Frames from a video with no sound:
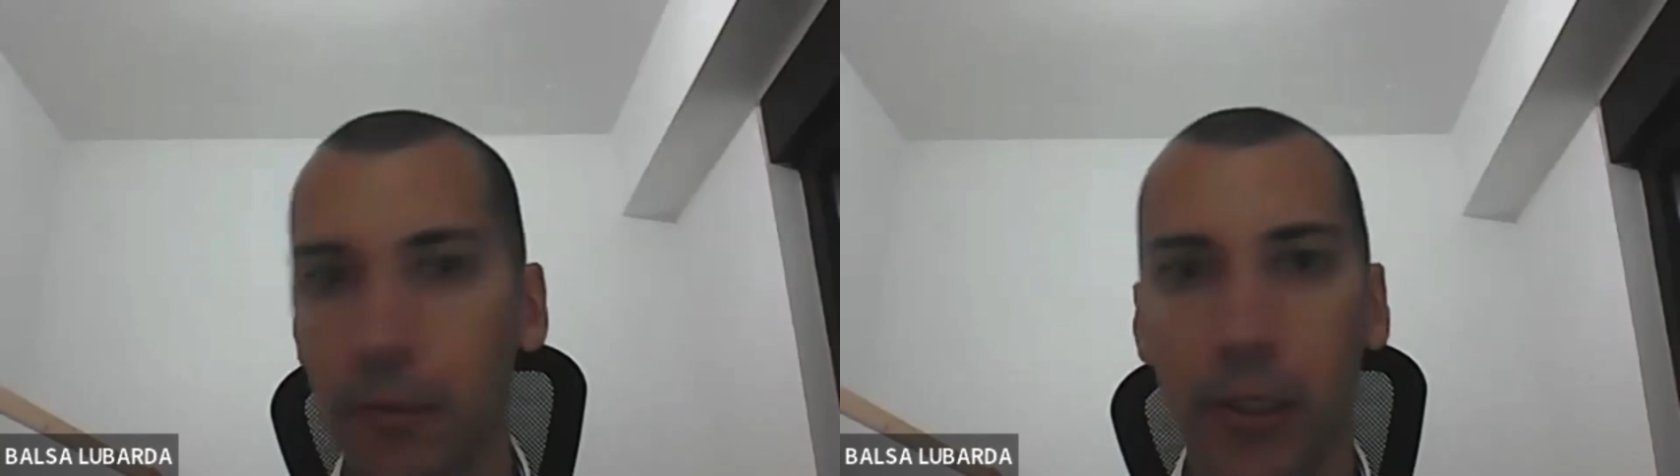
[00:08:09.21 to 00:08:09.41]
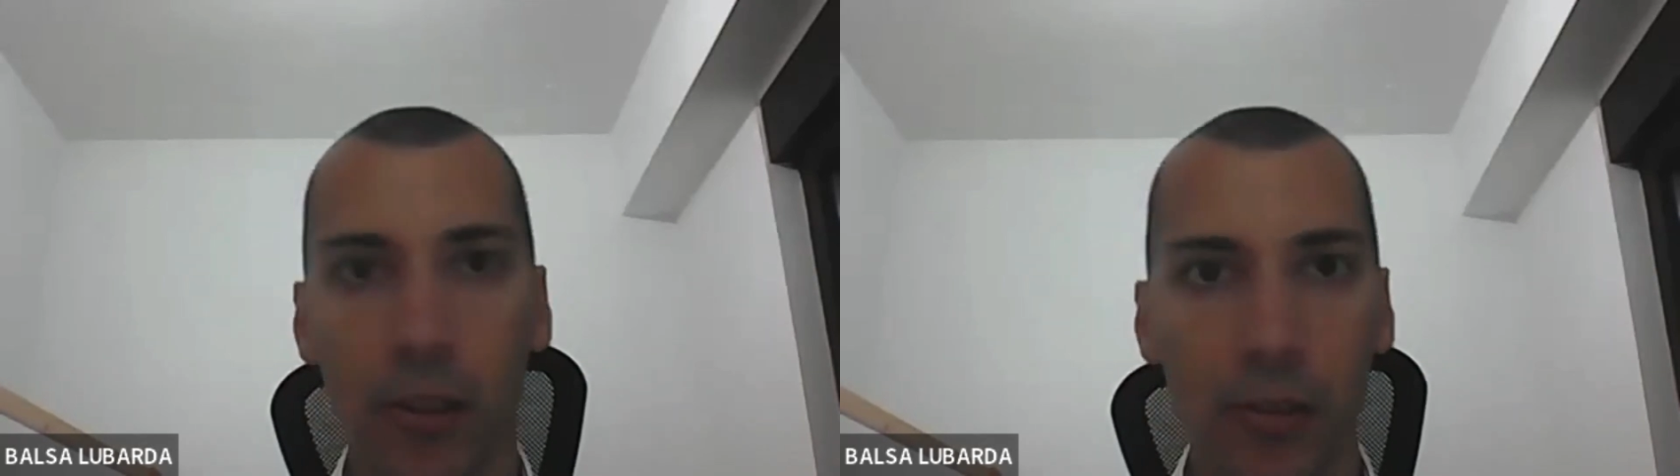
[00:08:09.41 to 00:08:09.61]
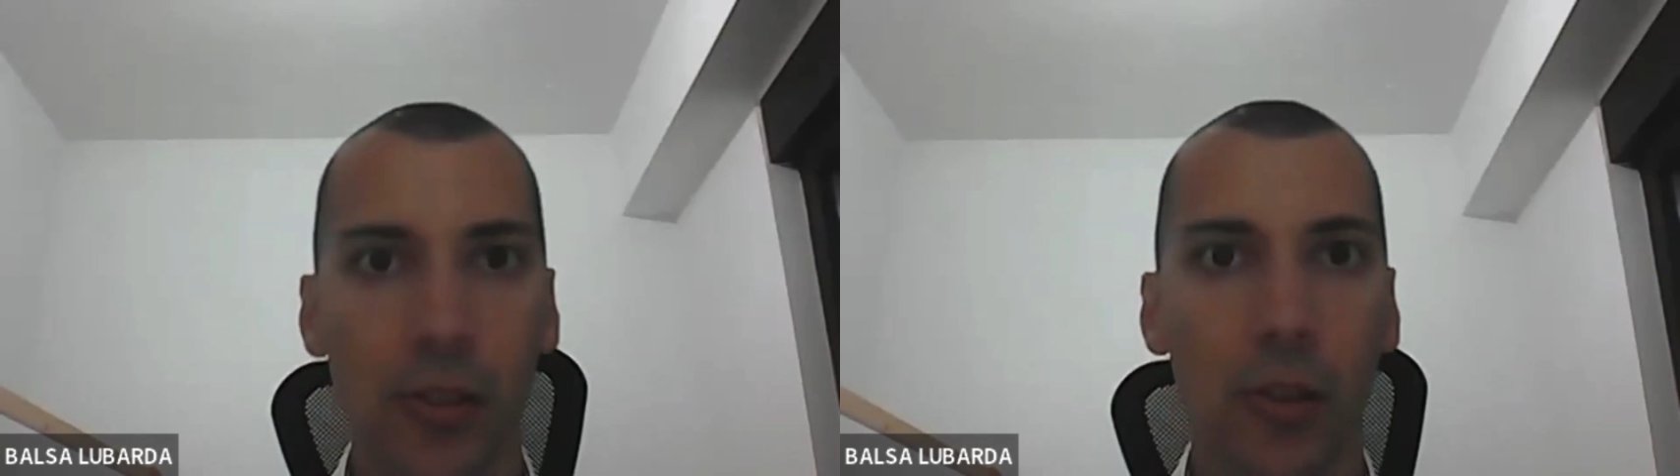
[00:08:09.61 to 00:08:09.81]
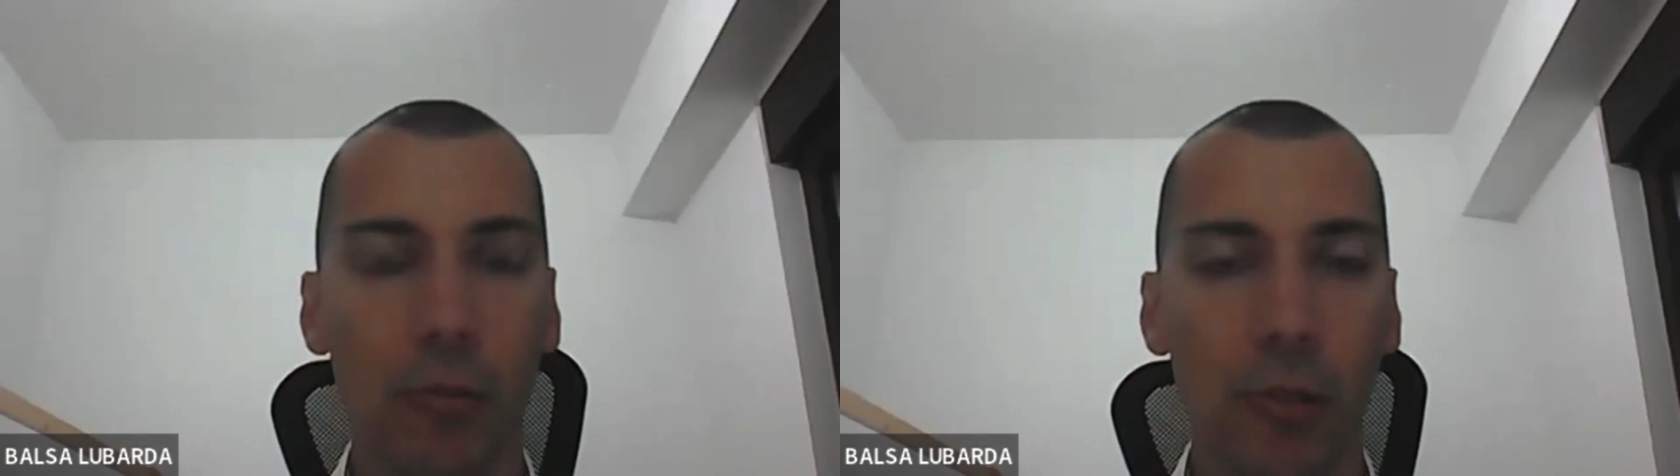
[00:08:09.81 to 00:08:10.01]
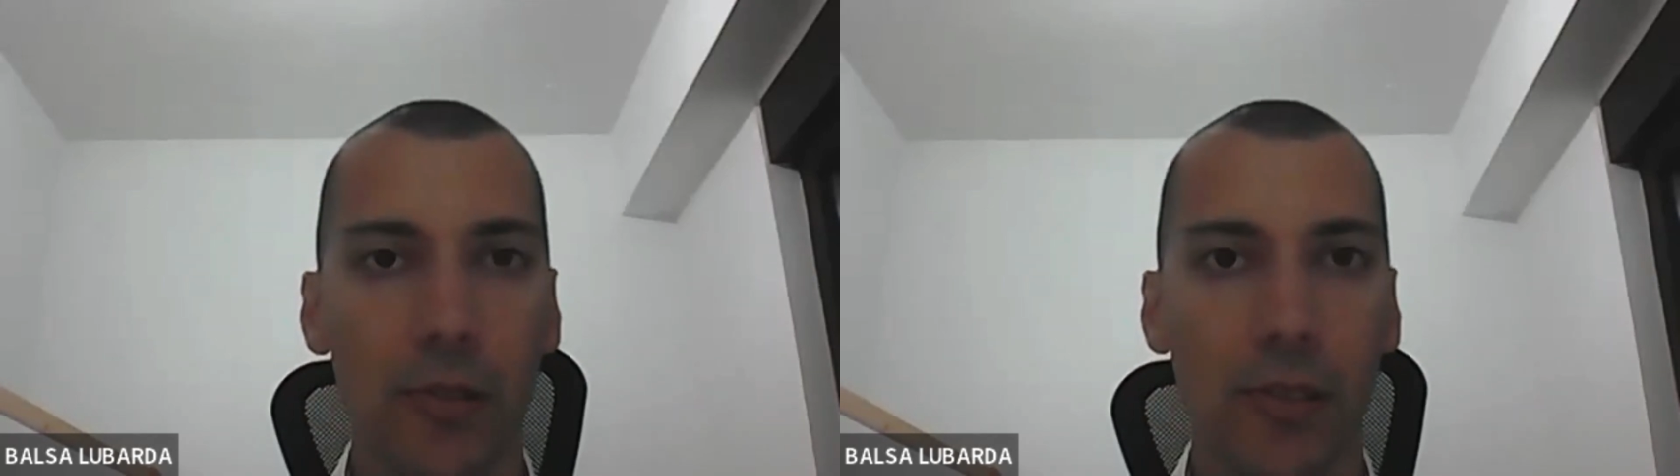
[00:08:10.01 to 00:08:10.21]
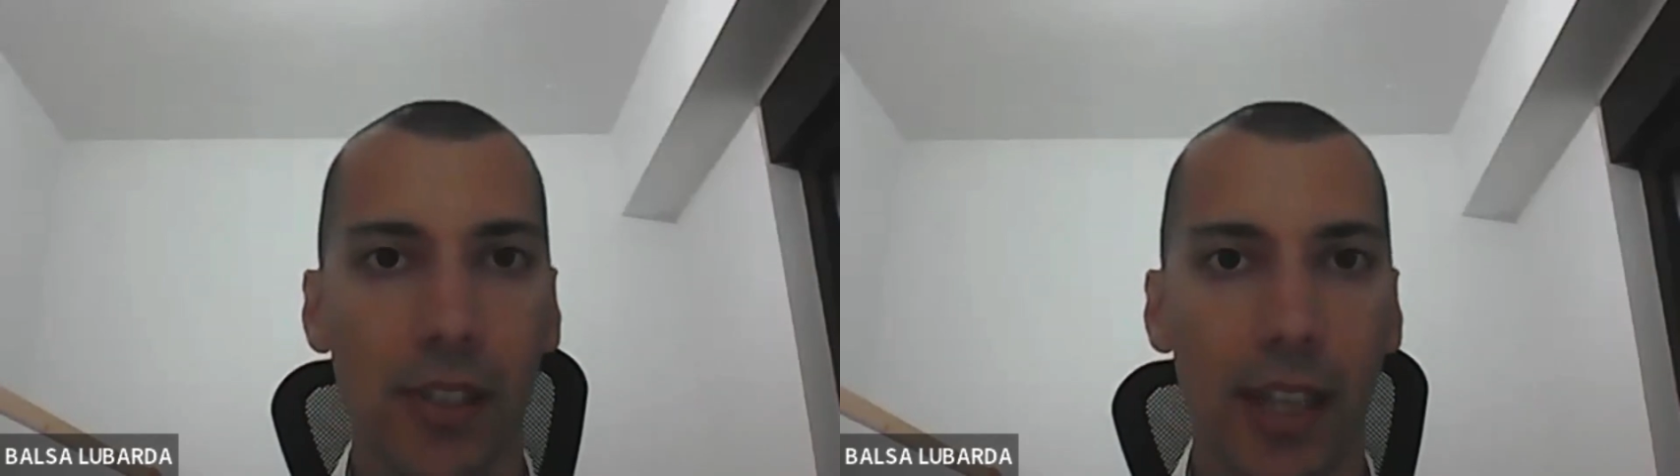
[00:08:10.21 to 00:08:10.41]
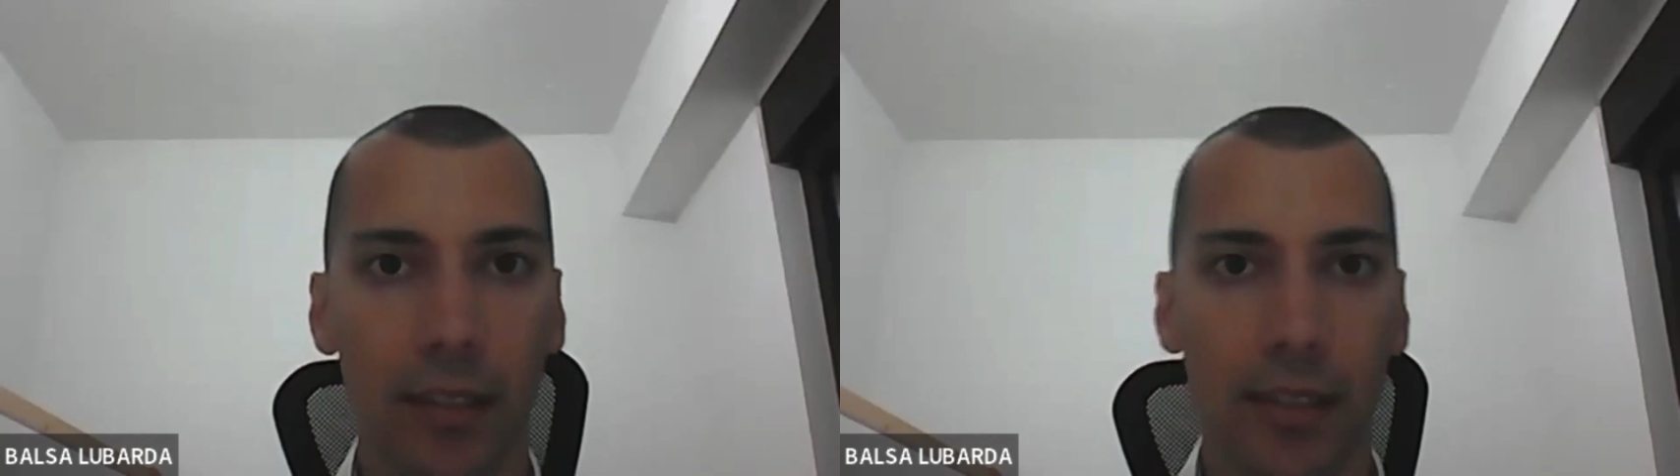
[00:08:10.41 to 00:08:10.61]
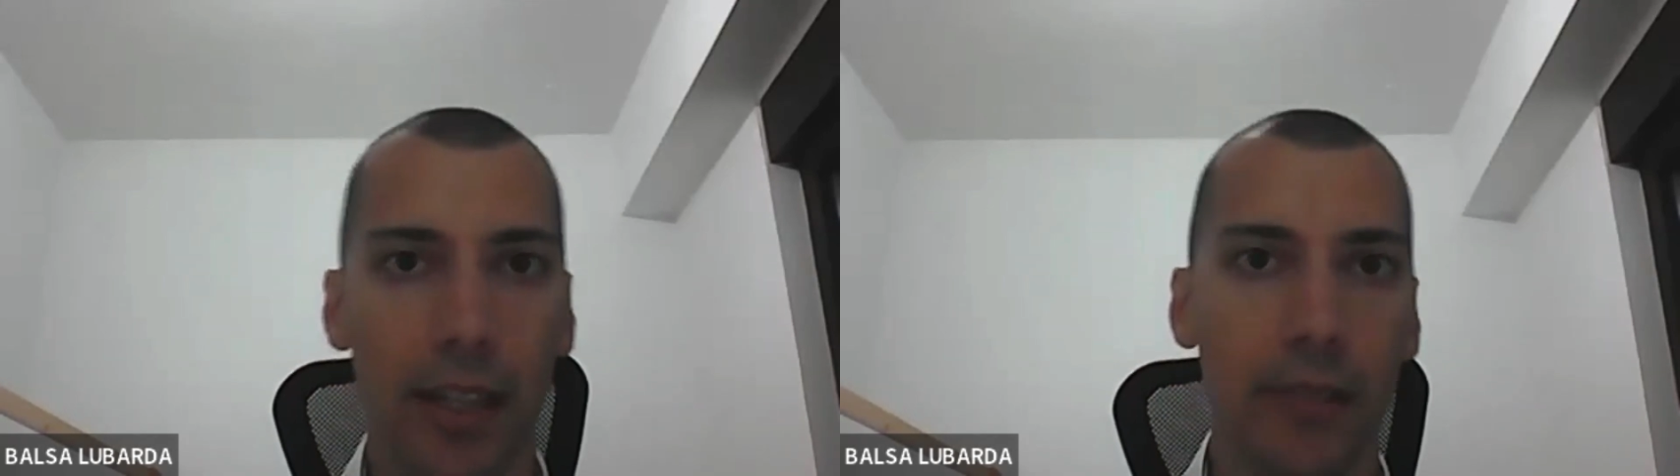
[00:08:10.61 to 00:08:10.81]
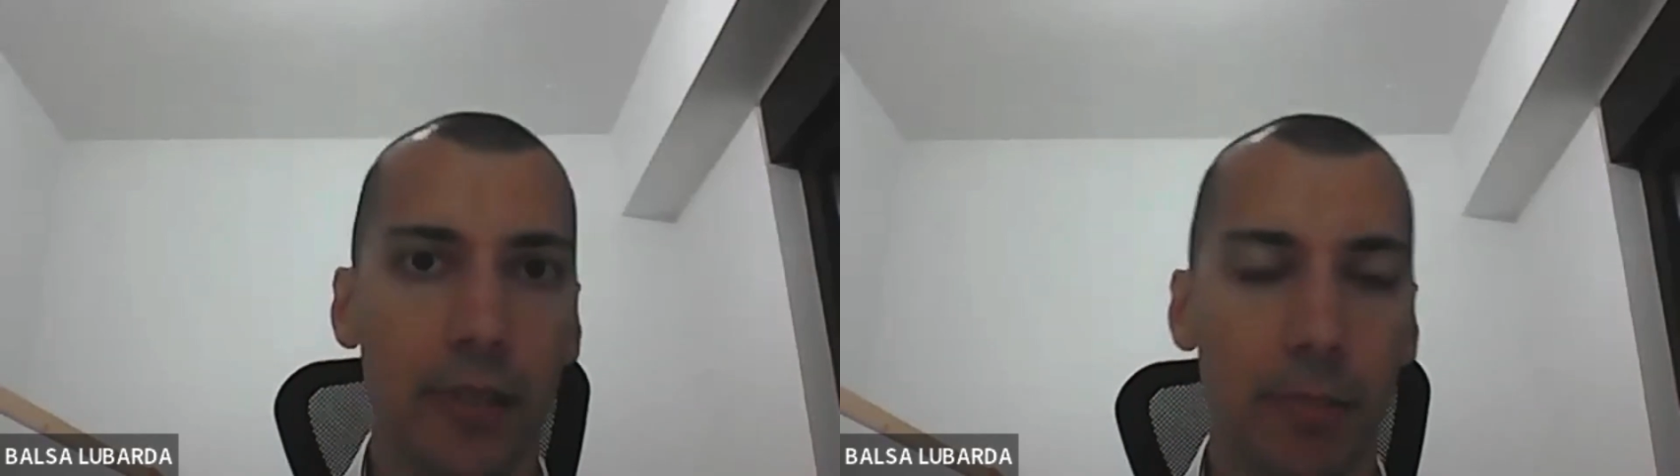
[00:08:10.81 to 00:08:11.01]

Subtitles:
we also want to scale down